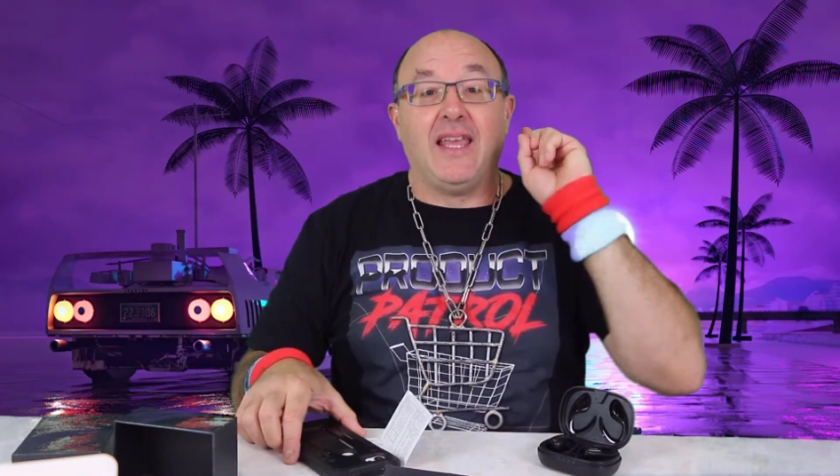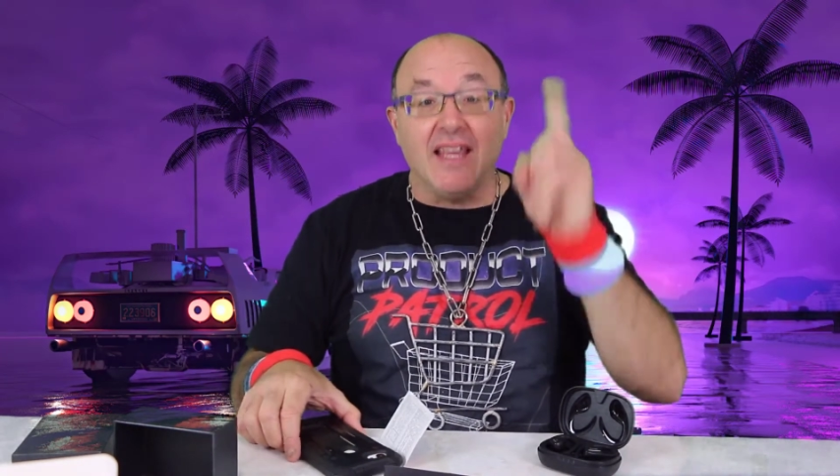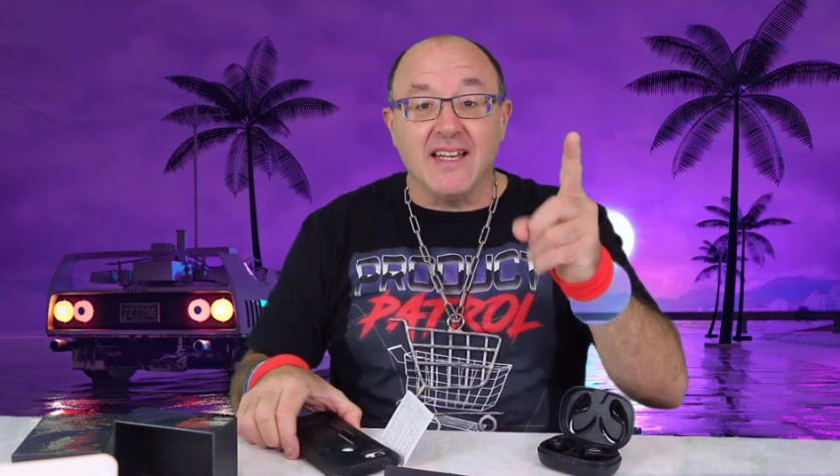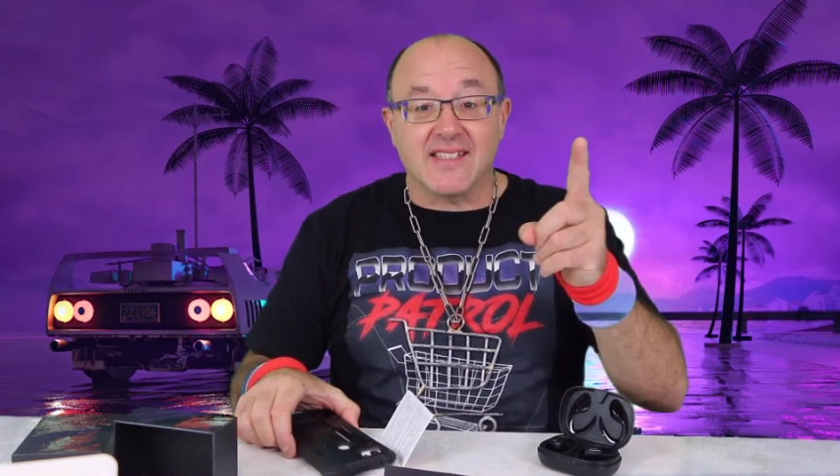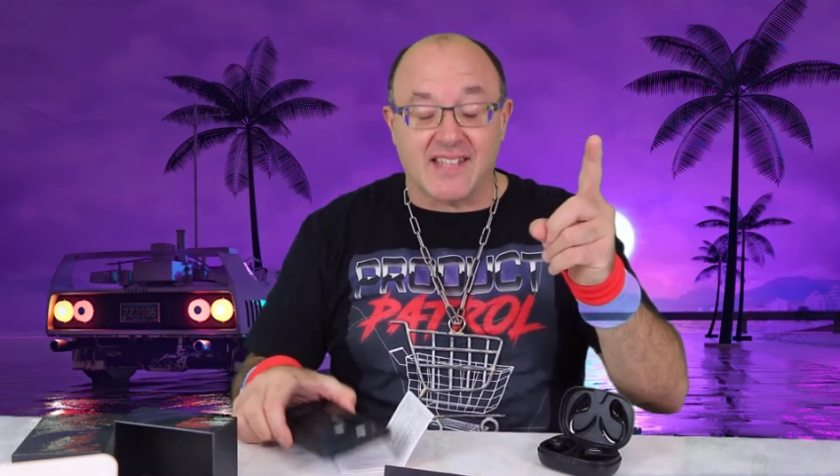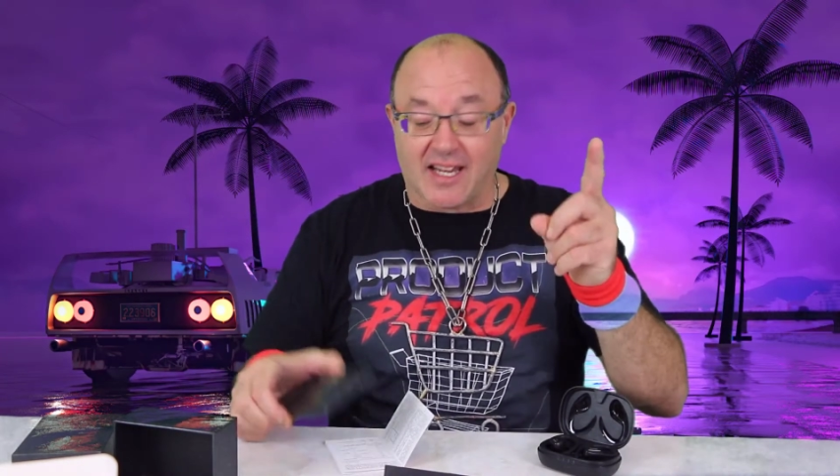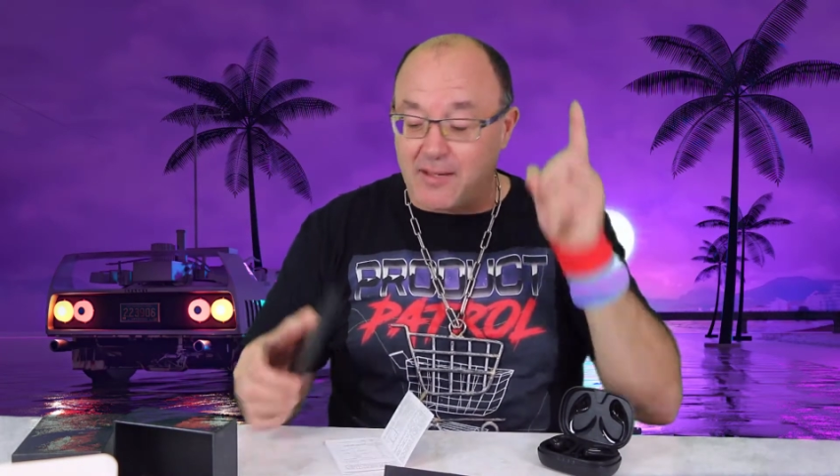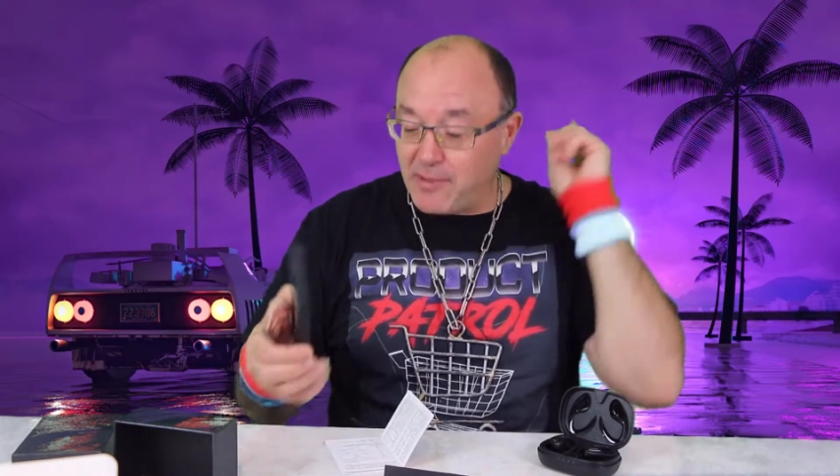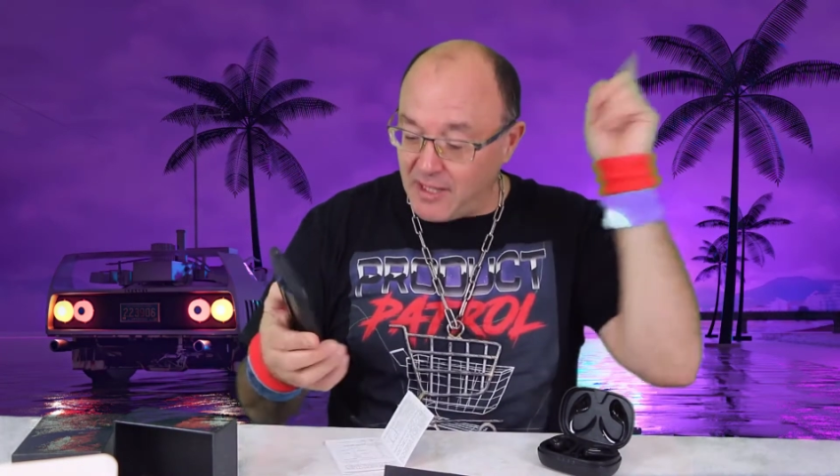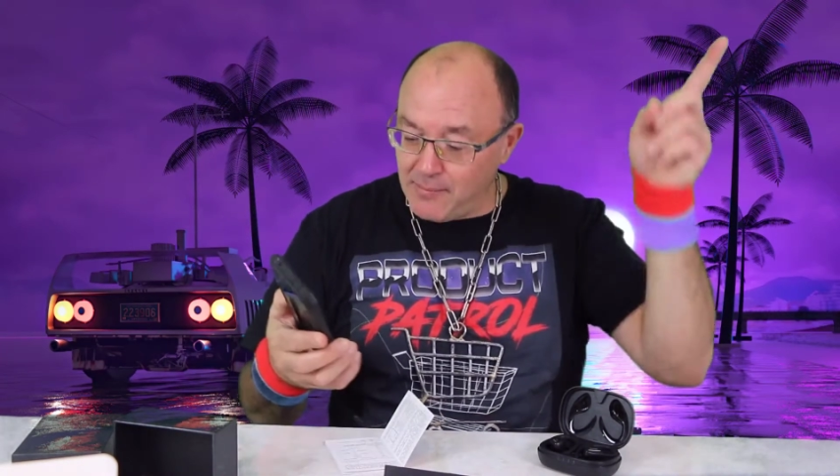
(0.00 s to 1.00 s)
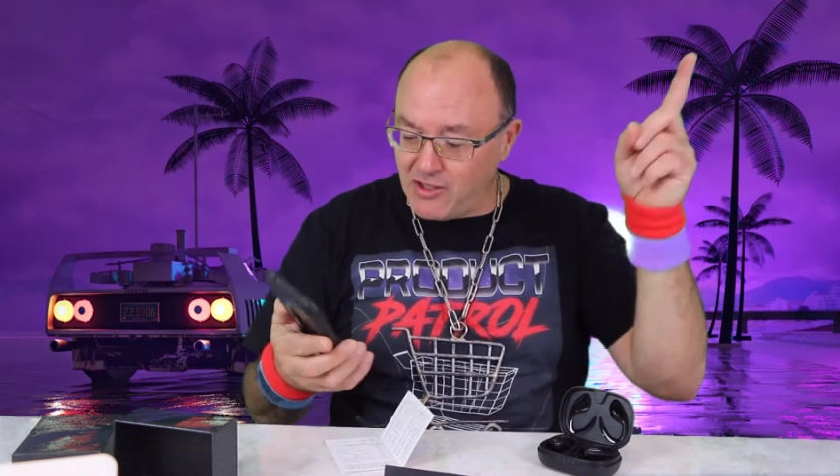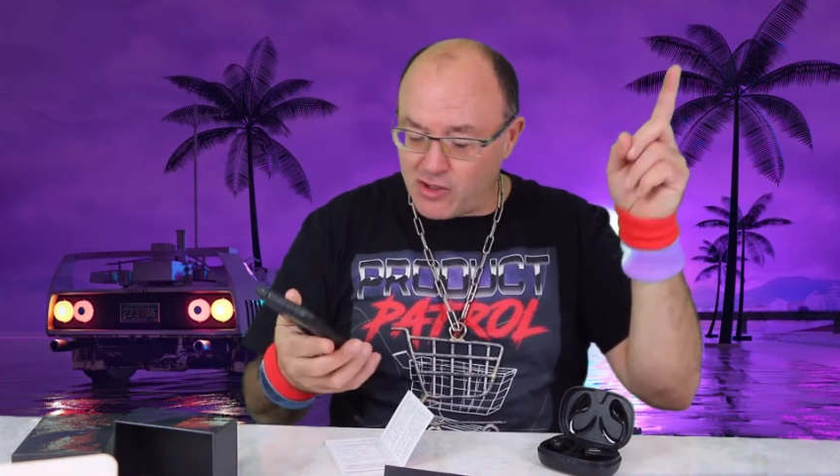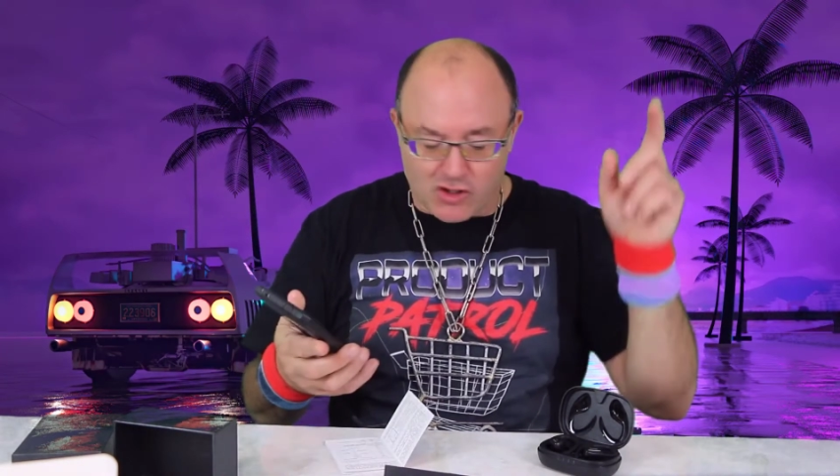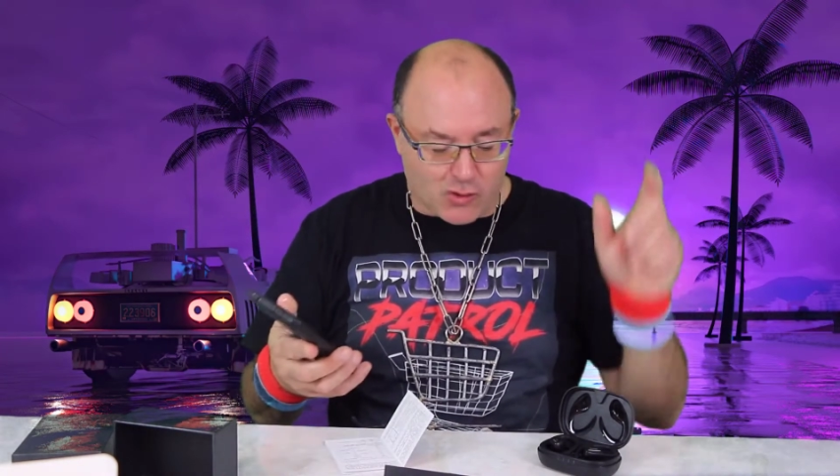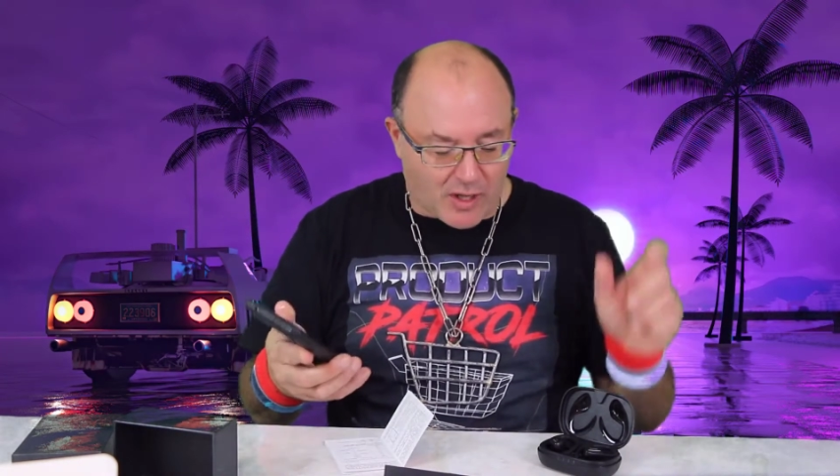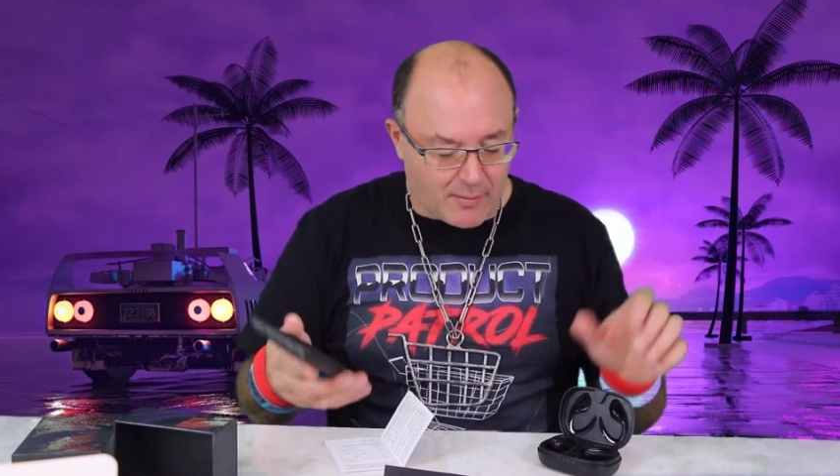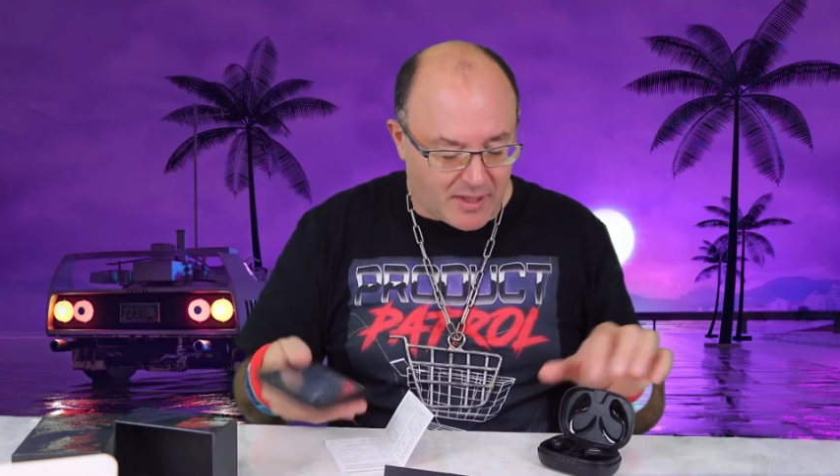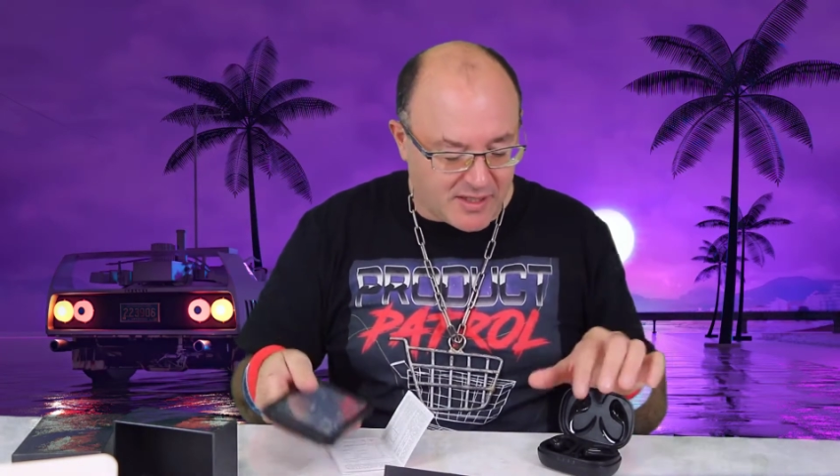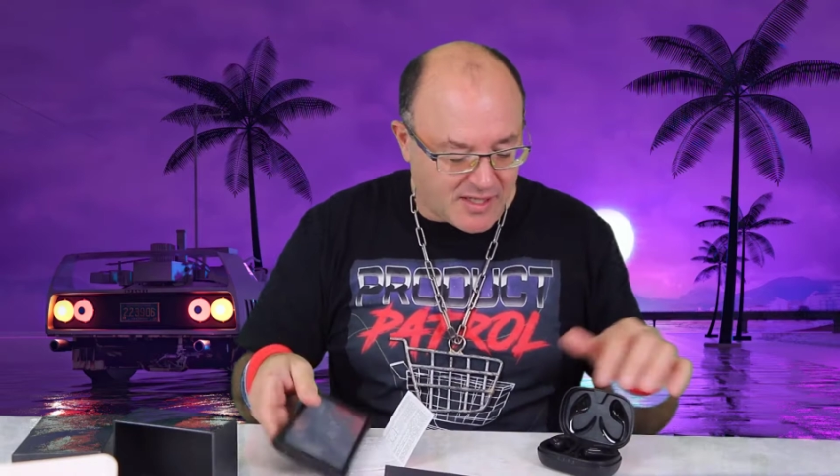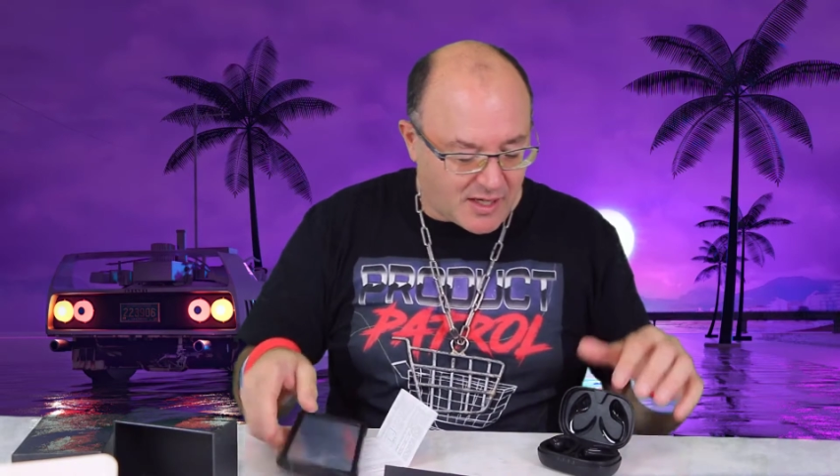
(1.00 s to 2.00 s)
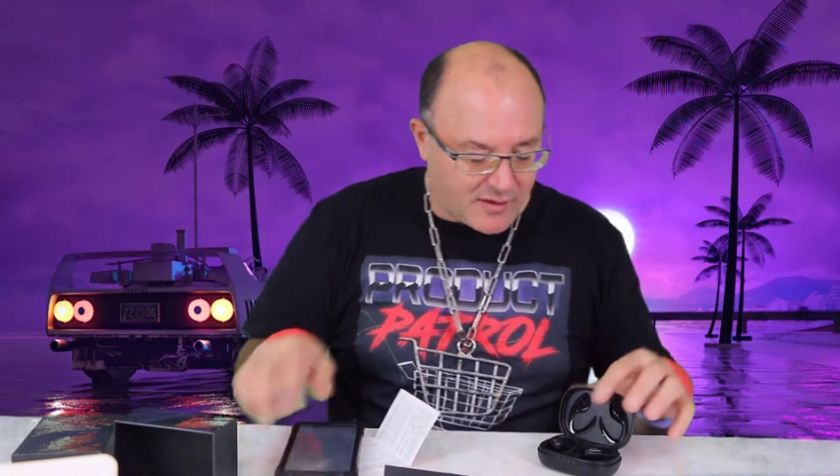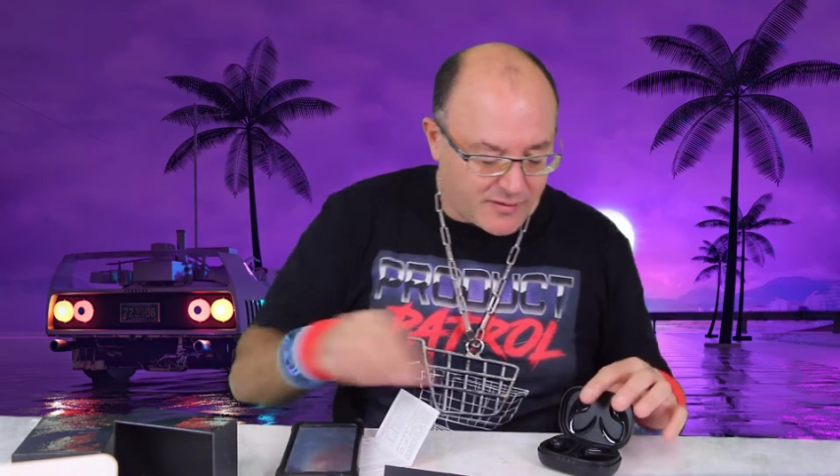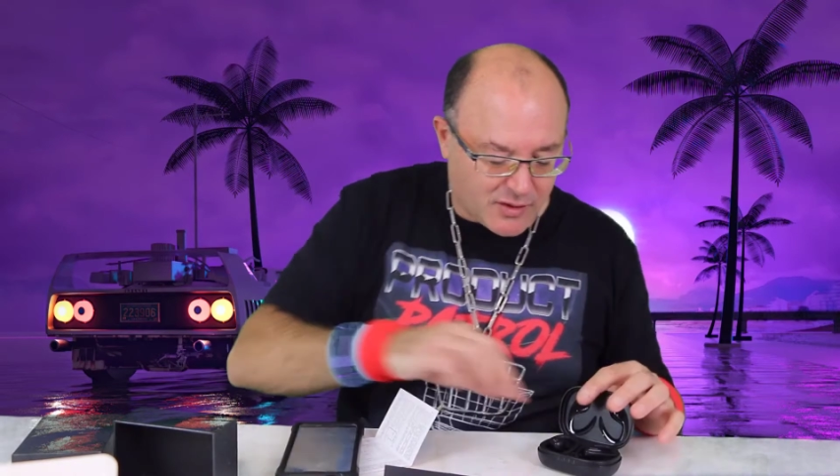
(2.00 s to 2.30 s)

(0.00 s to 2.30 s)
in a second, but let me just try it myself.